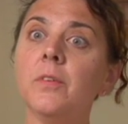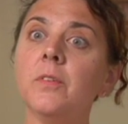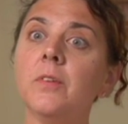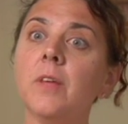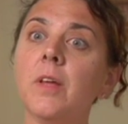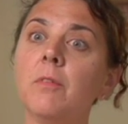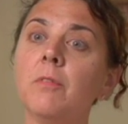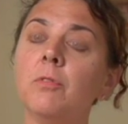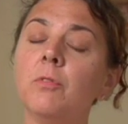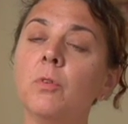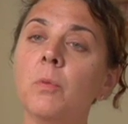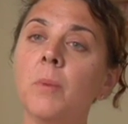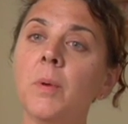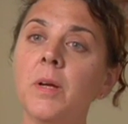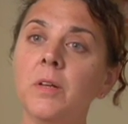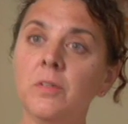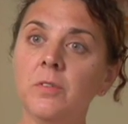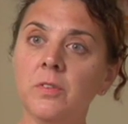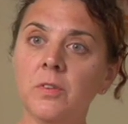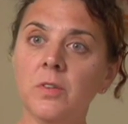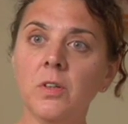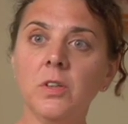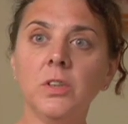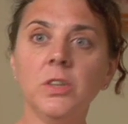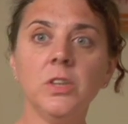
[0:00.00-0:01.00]
Step 4 made a
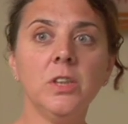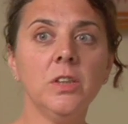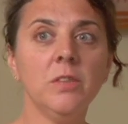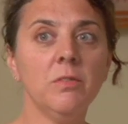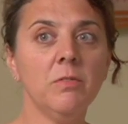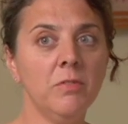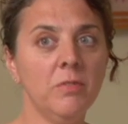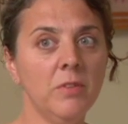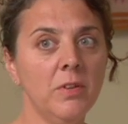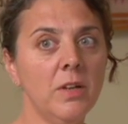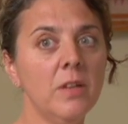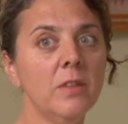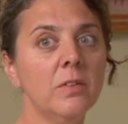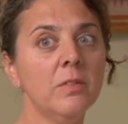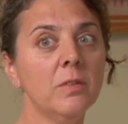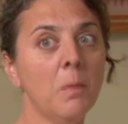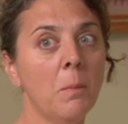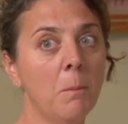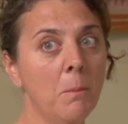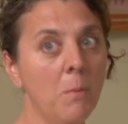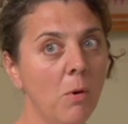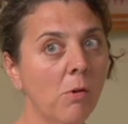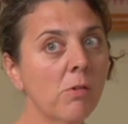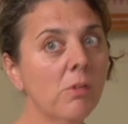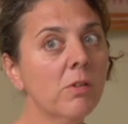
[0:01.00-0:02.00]
searching and fearless
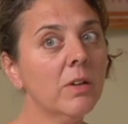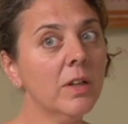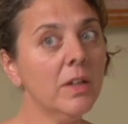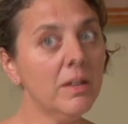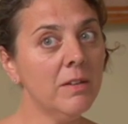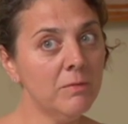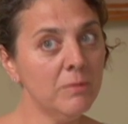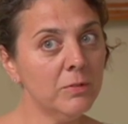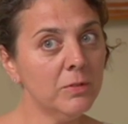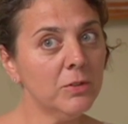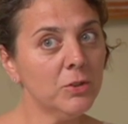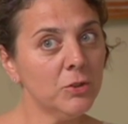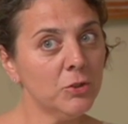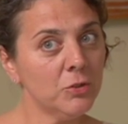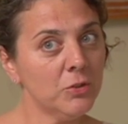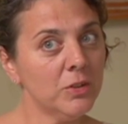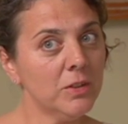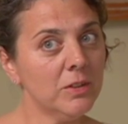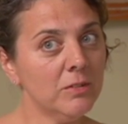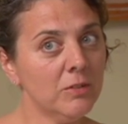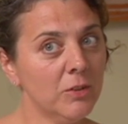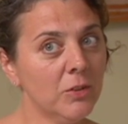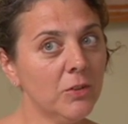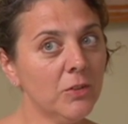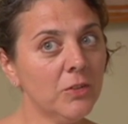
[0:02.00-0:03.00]
moral
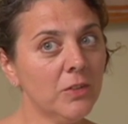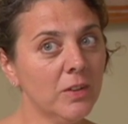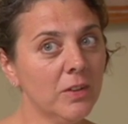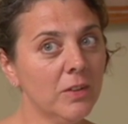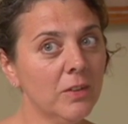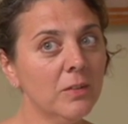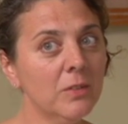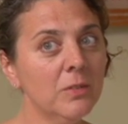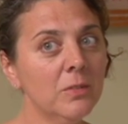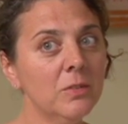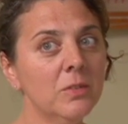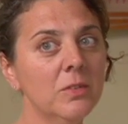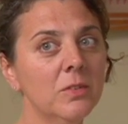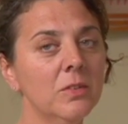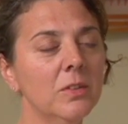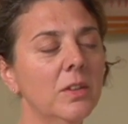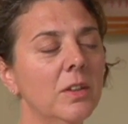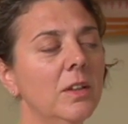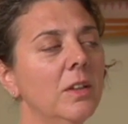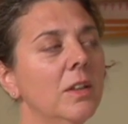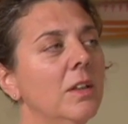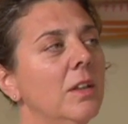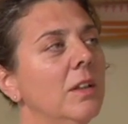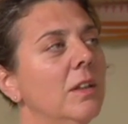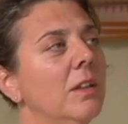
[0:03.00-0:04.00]
inventory of ourselves.
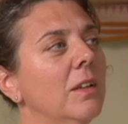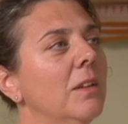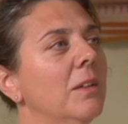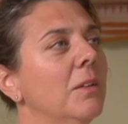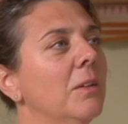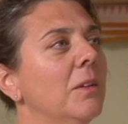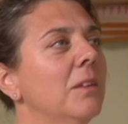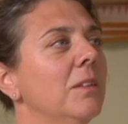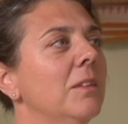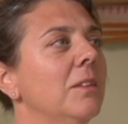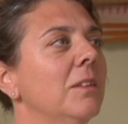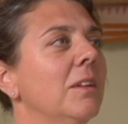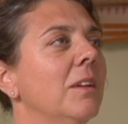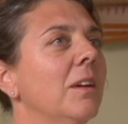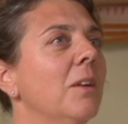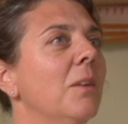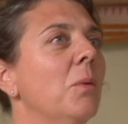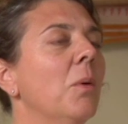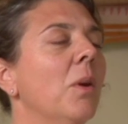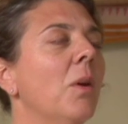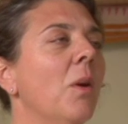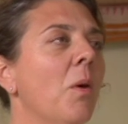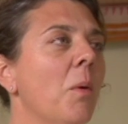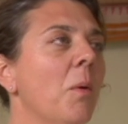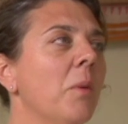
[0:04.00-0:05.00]
You know,
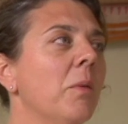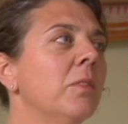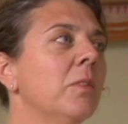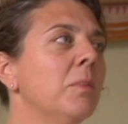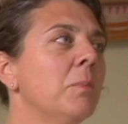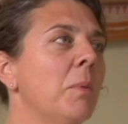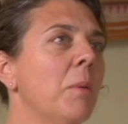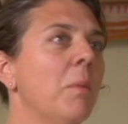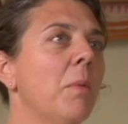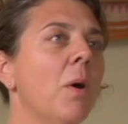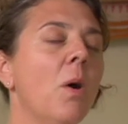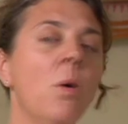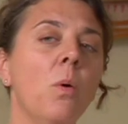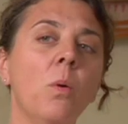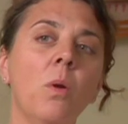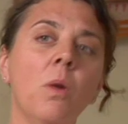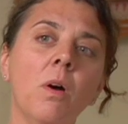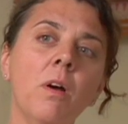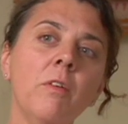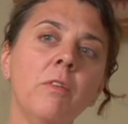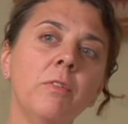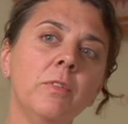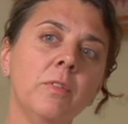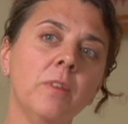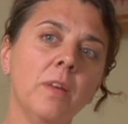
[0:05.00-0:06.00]
well, I spent my whole
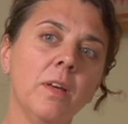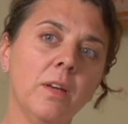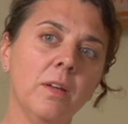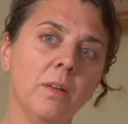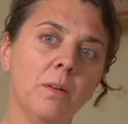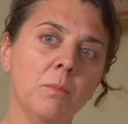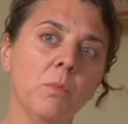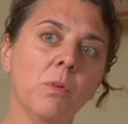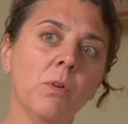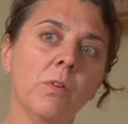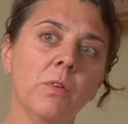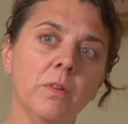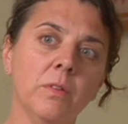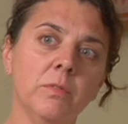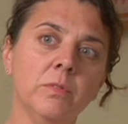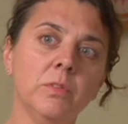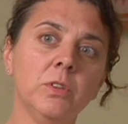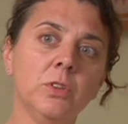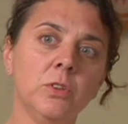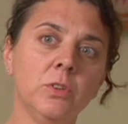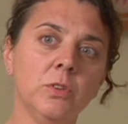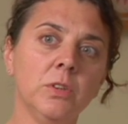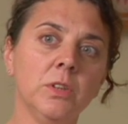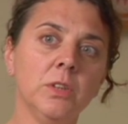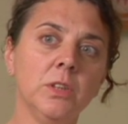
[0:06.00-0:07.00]
life taking a moral
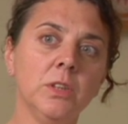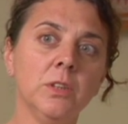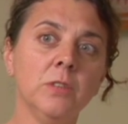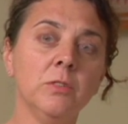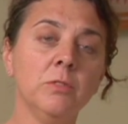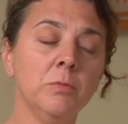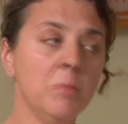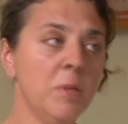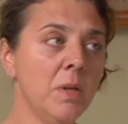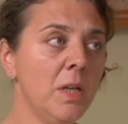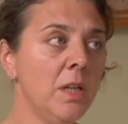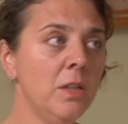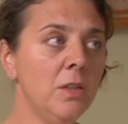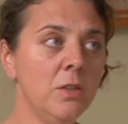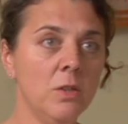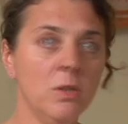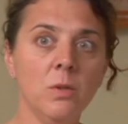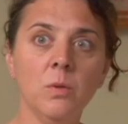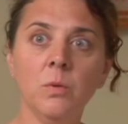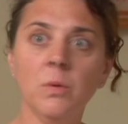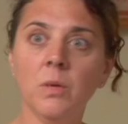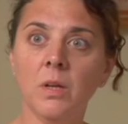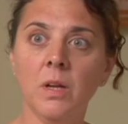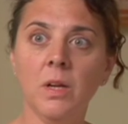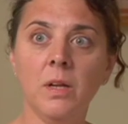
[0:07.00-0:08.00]
inventory of me,
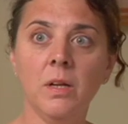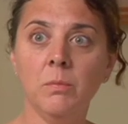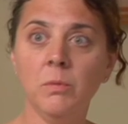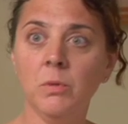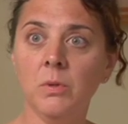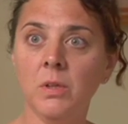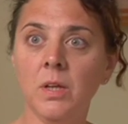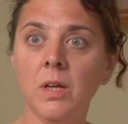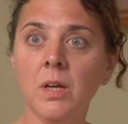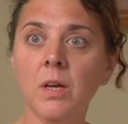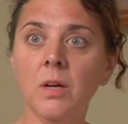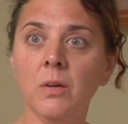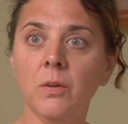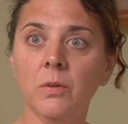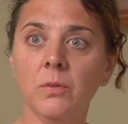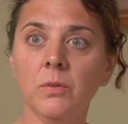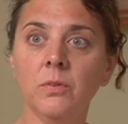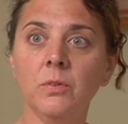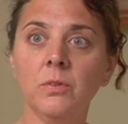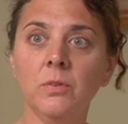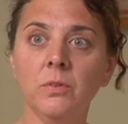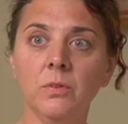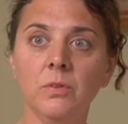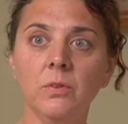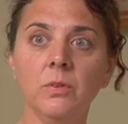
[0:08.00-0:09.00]
you and anybody
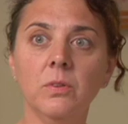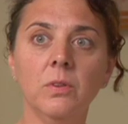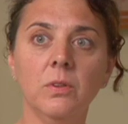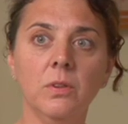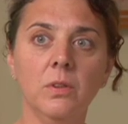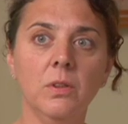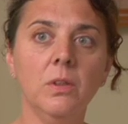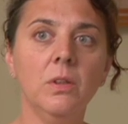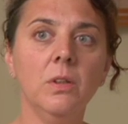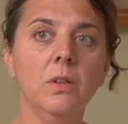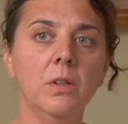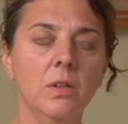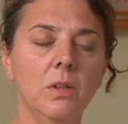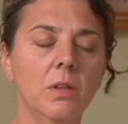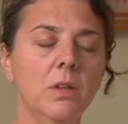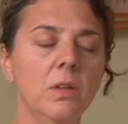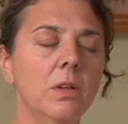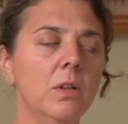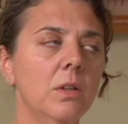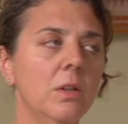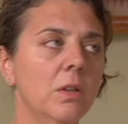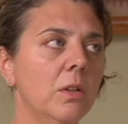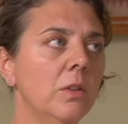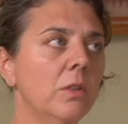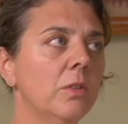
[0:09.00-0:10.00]
else.
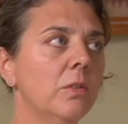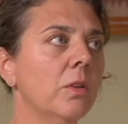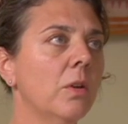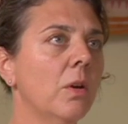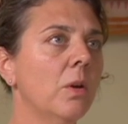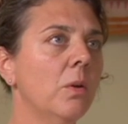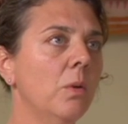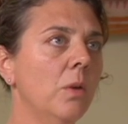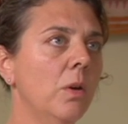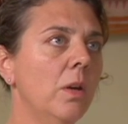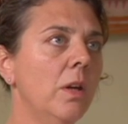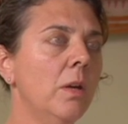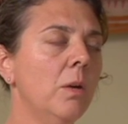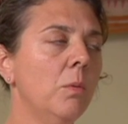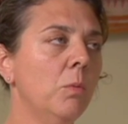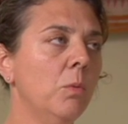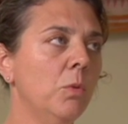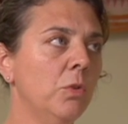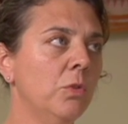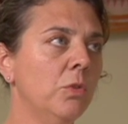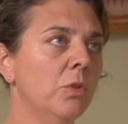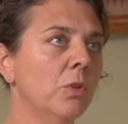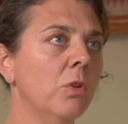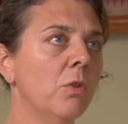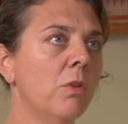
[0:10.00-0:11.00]
So it
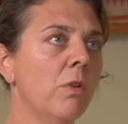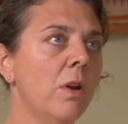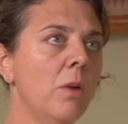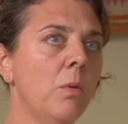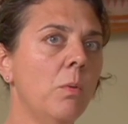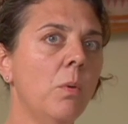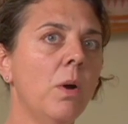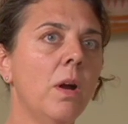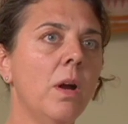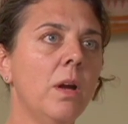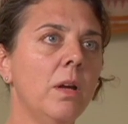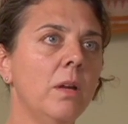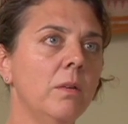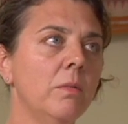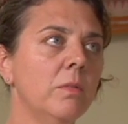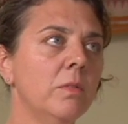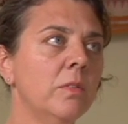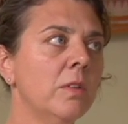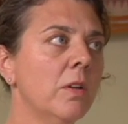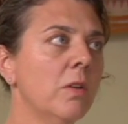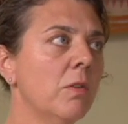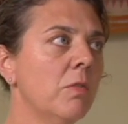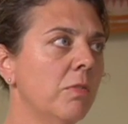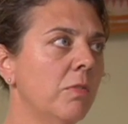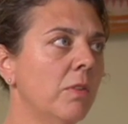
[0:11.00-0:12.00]
was a great way,
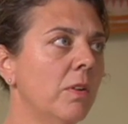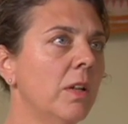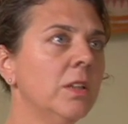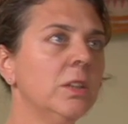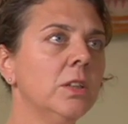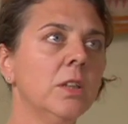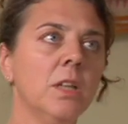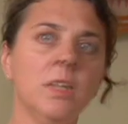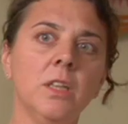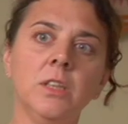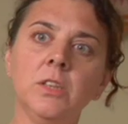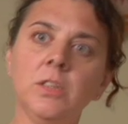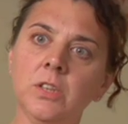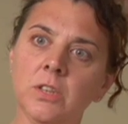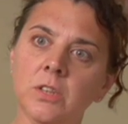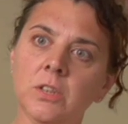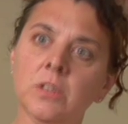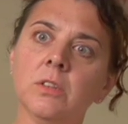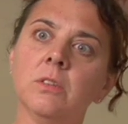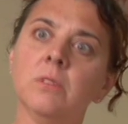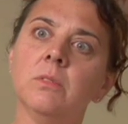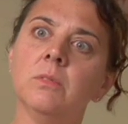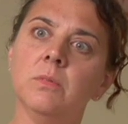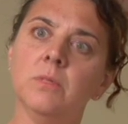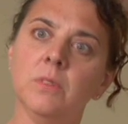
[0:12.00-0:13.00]

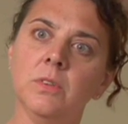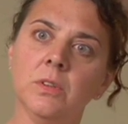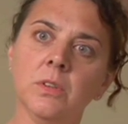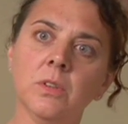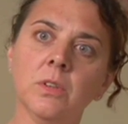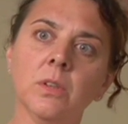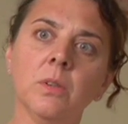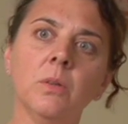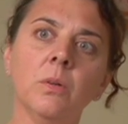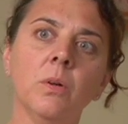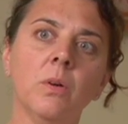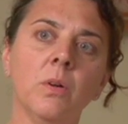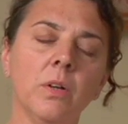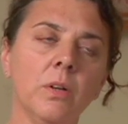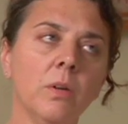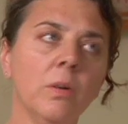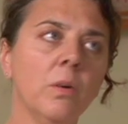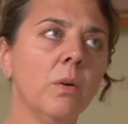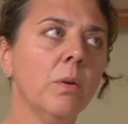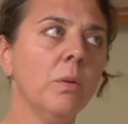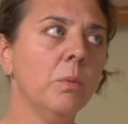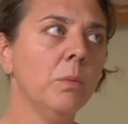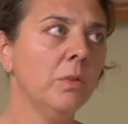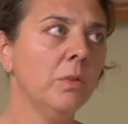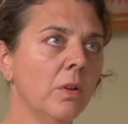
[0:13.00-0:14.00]
self-flagellation, you know.
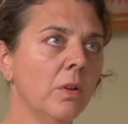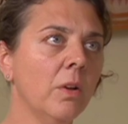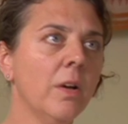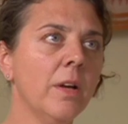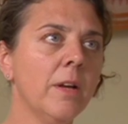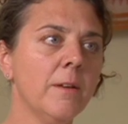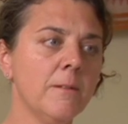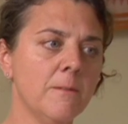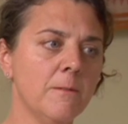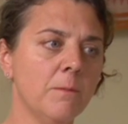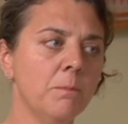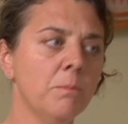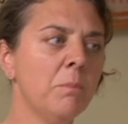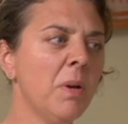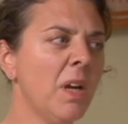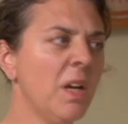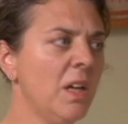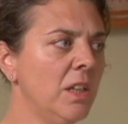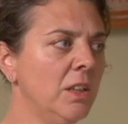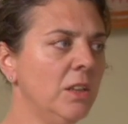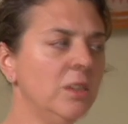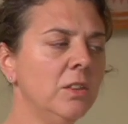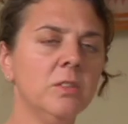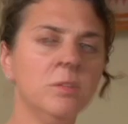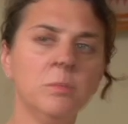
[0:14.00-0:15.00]
I like
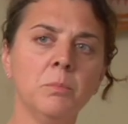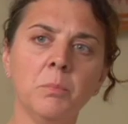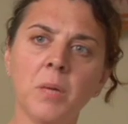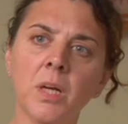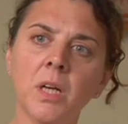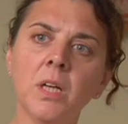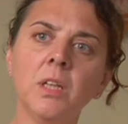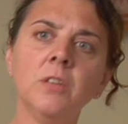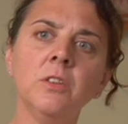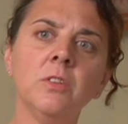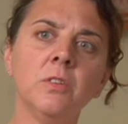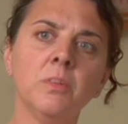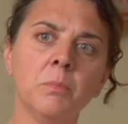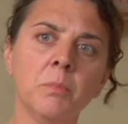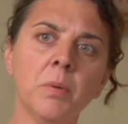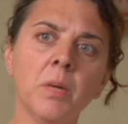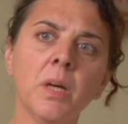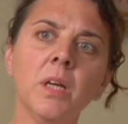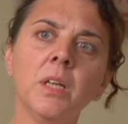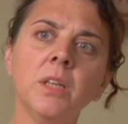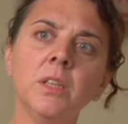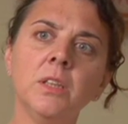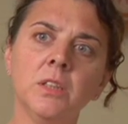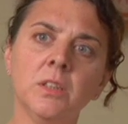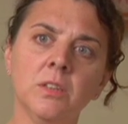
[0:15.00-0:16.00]
pages and pages and
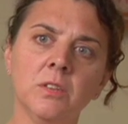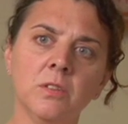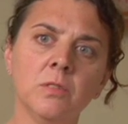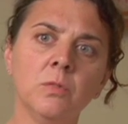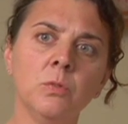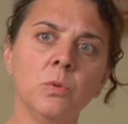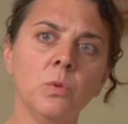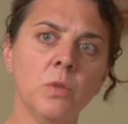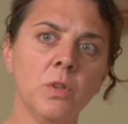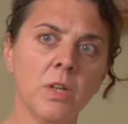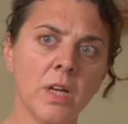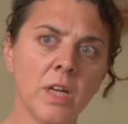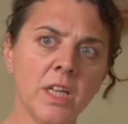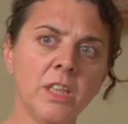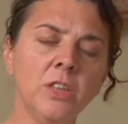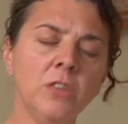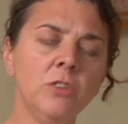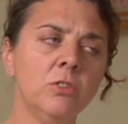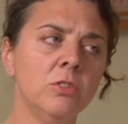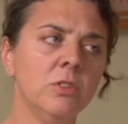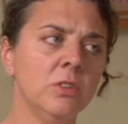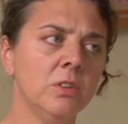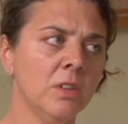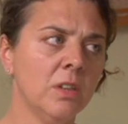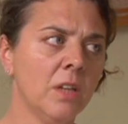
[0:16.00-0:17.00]
pages of all the
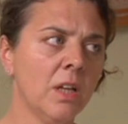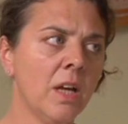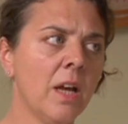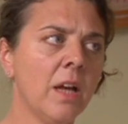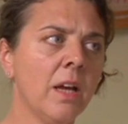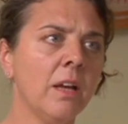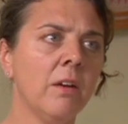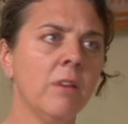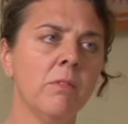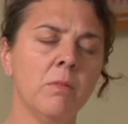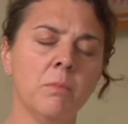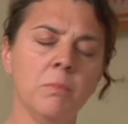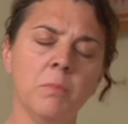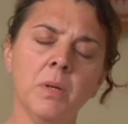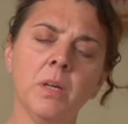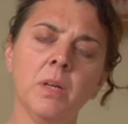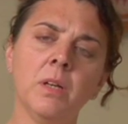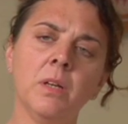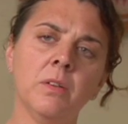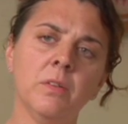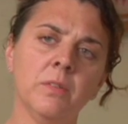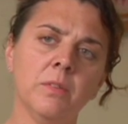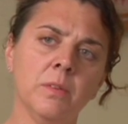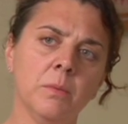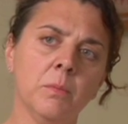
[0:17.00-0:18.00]
hatred and anger and
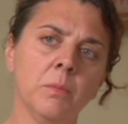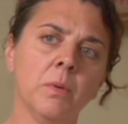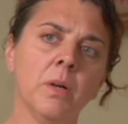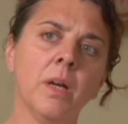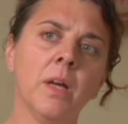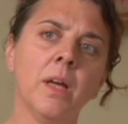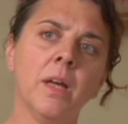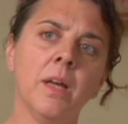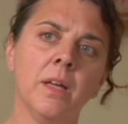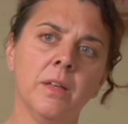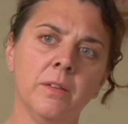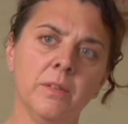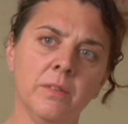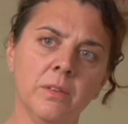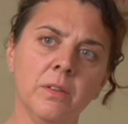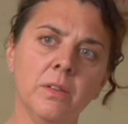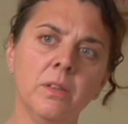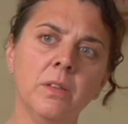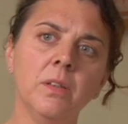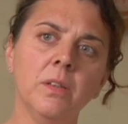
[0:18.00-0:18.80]
bitterness in my head.